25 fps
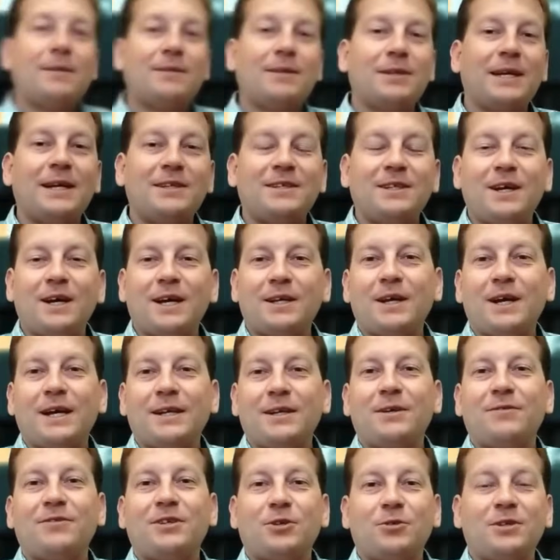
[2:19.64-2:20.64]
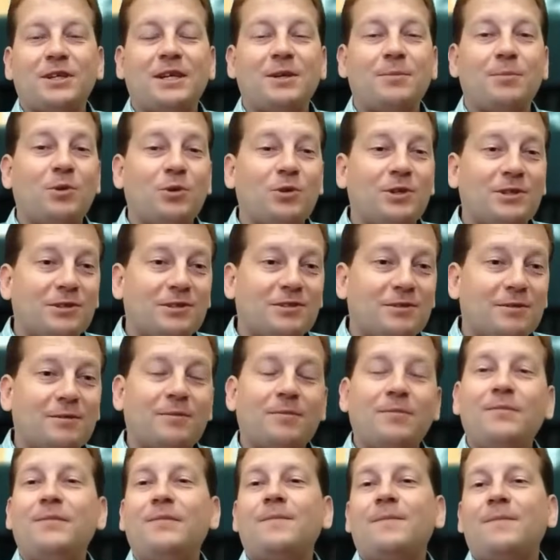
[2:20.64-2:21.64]
Let's highlight a few key points.
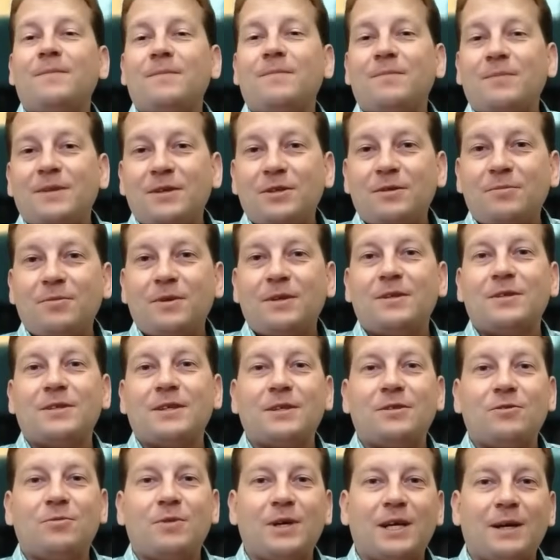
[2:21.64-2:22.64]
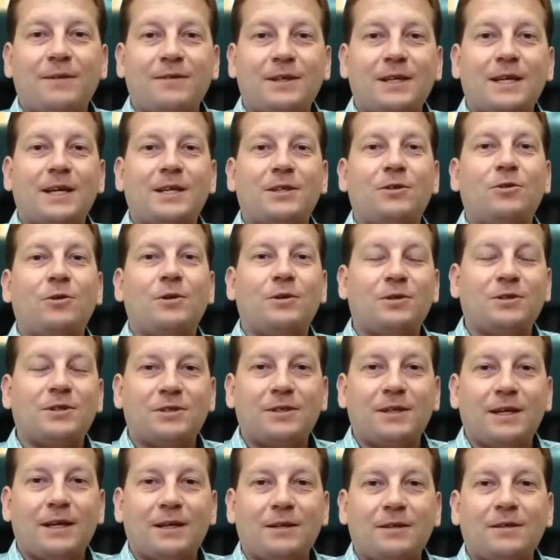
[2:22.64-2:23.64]
First of all, since we have
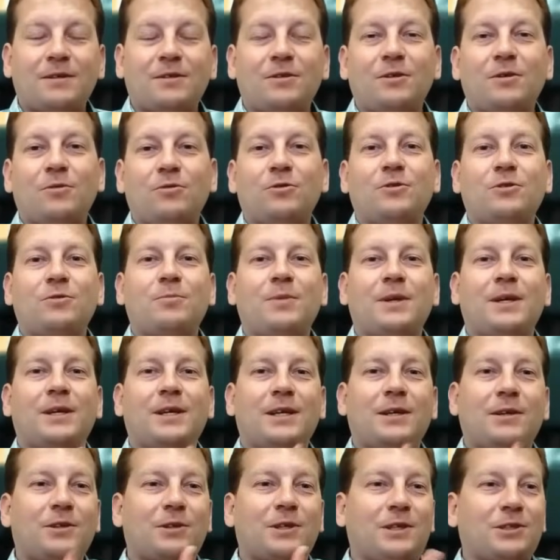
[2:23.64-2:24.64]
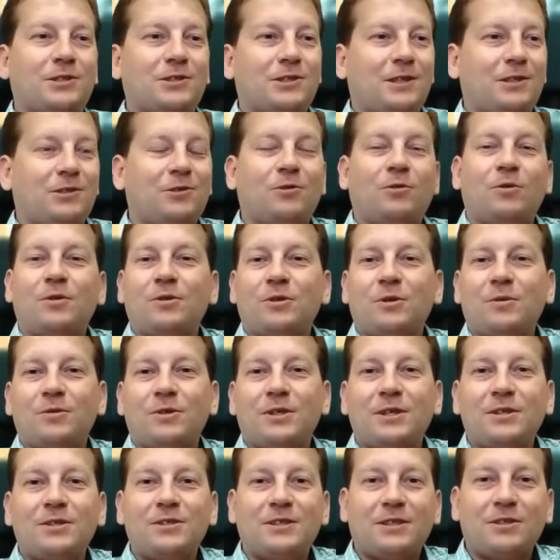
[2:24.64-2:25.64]
electrons that, so to speak, either exist or
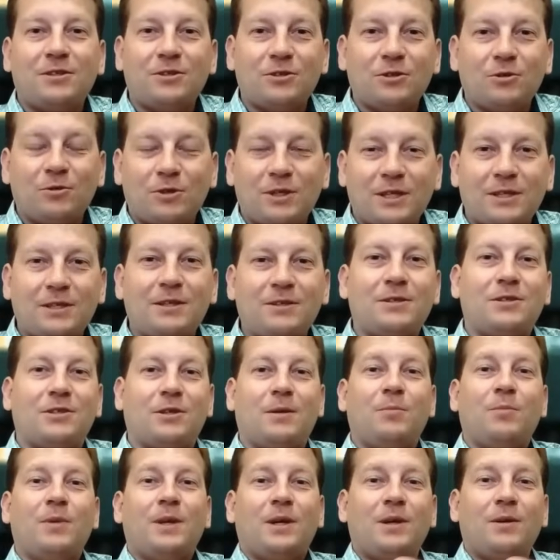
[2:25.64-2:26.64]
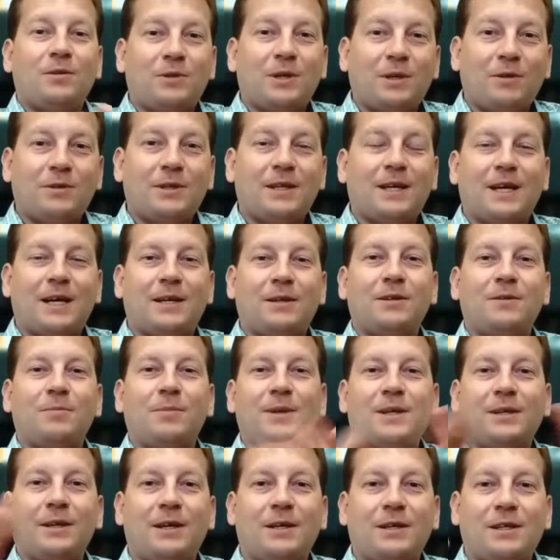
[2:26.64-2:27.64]
don't exist located somewhere around the
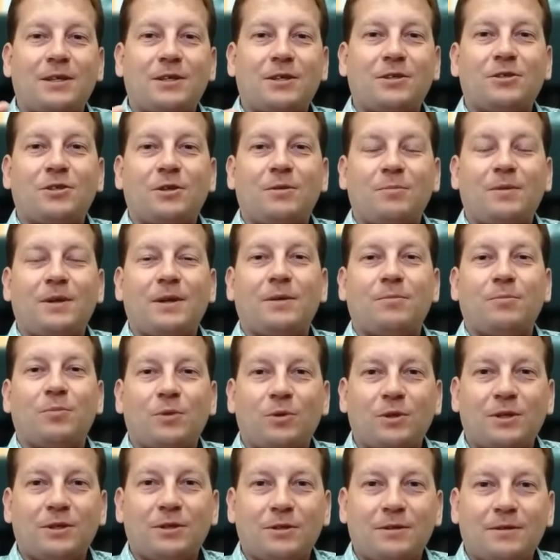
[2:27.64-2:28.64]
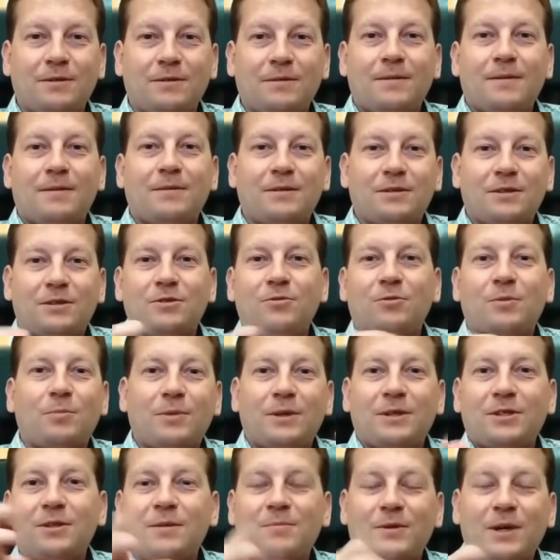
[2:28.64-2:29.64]
atom at an indeterminate point, this will
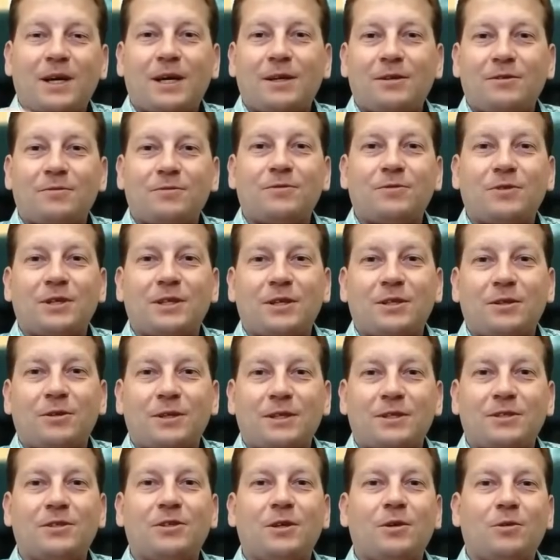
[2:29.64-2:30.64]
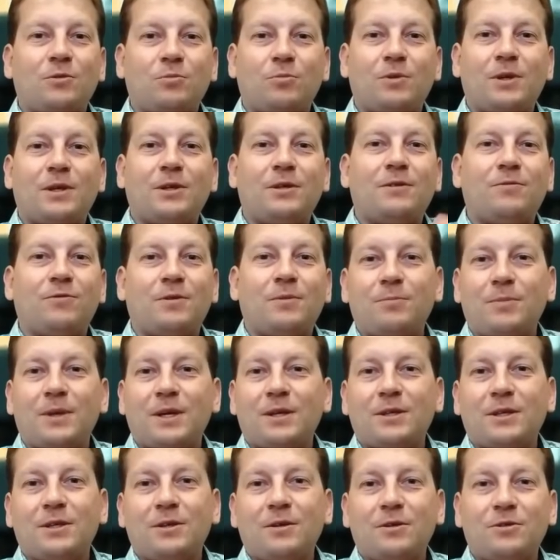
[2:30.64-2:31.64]
be some kind of flickering zone where different
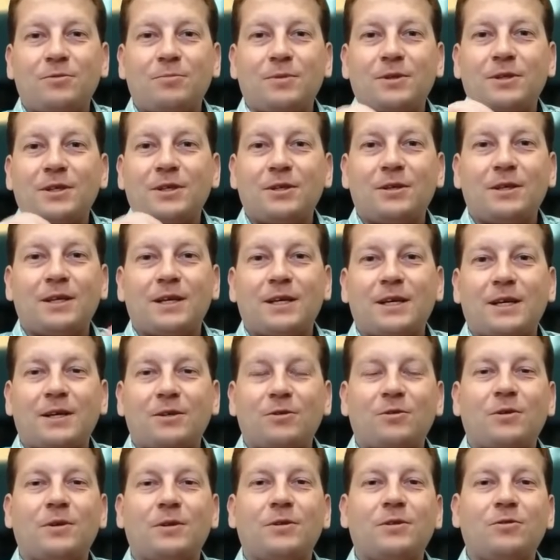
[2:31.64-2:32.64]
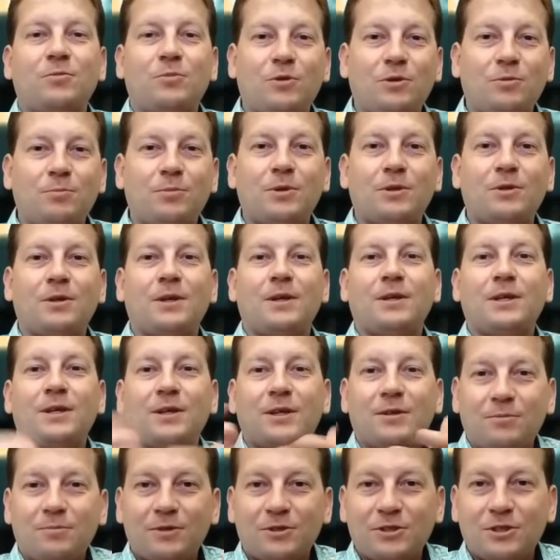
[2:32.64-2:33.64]
particles, particularly electrons, will
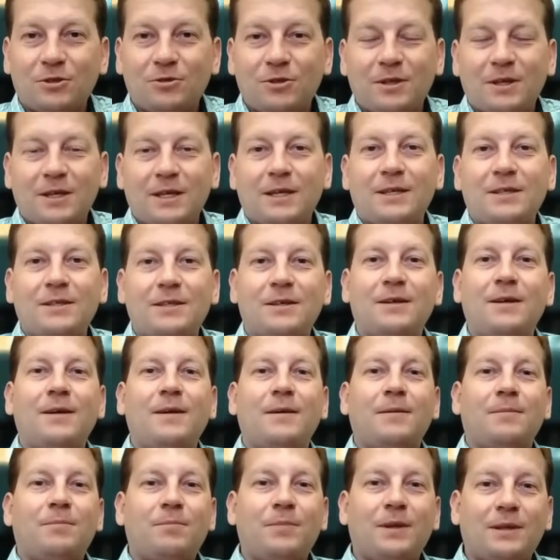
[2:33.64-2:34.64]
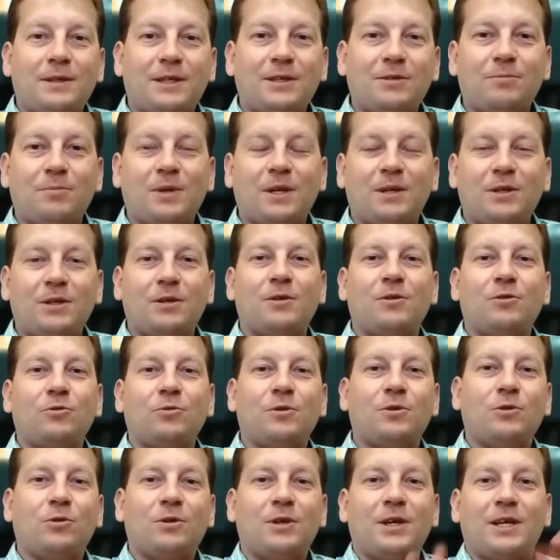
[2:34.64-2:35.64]
periodically materialize. And these particles
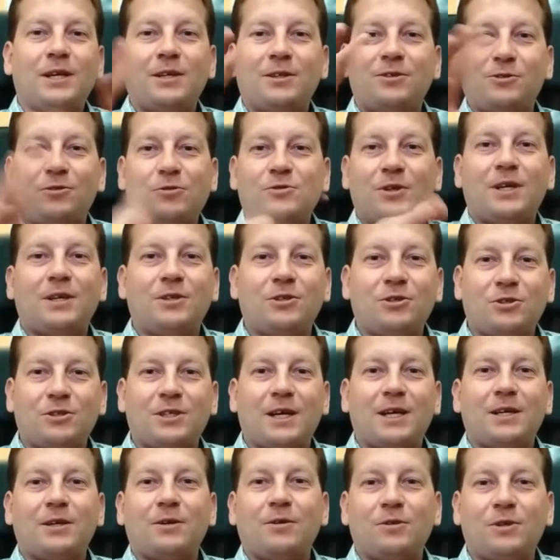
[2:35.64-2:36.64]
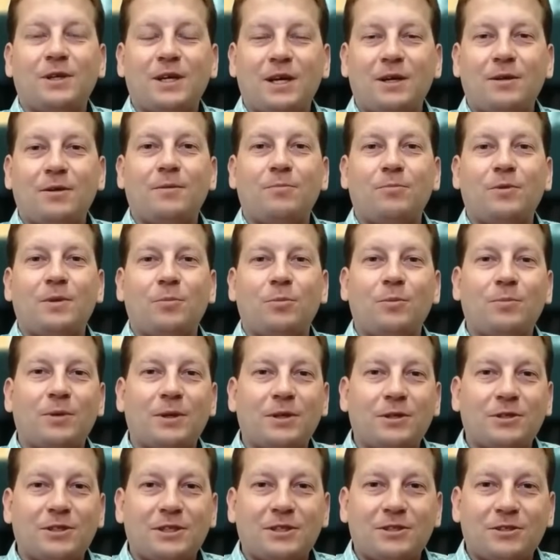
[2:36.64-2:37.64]
will create a strange tangled cloud of
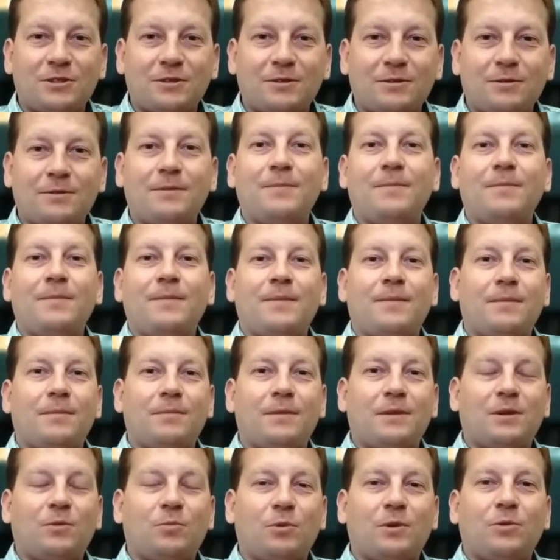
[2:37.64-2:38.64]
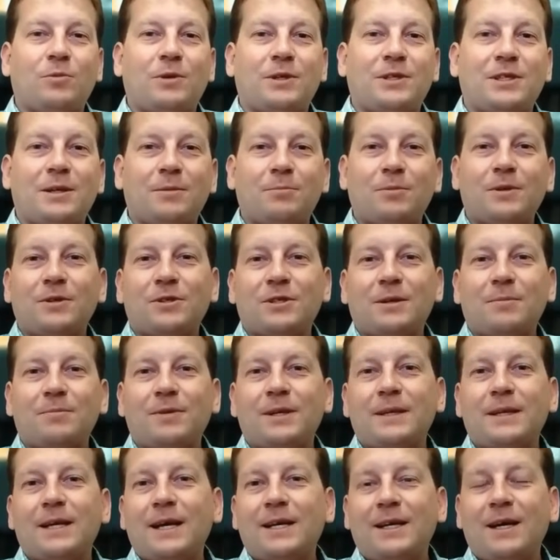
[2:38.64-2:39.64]
probabilities. It will resemble
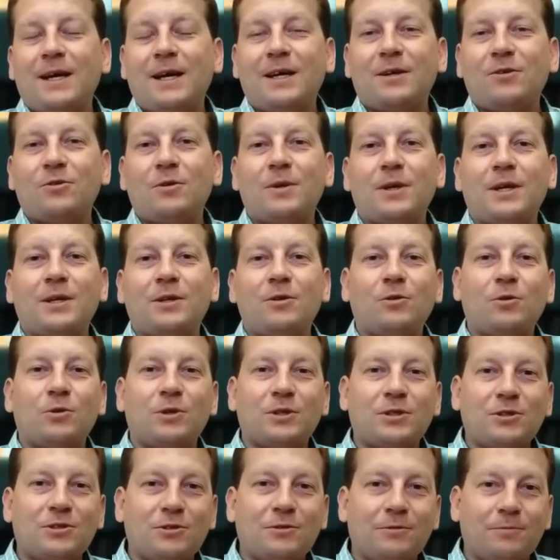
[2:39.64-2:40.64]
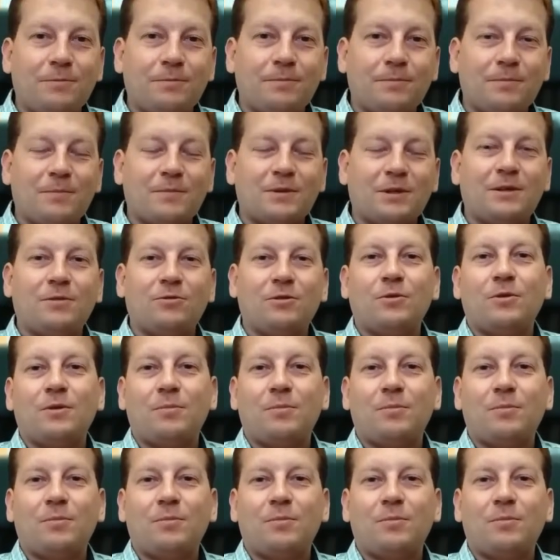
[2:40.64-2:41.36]
something like electronic noise. If you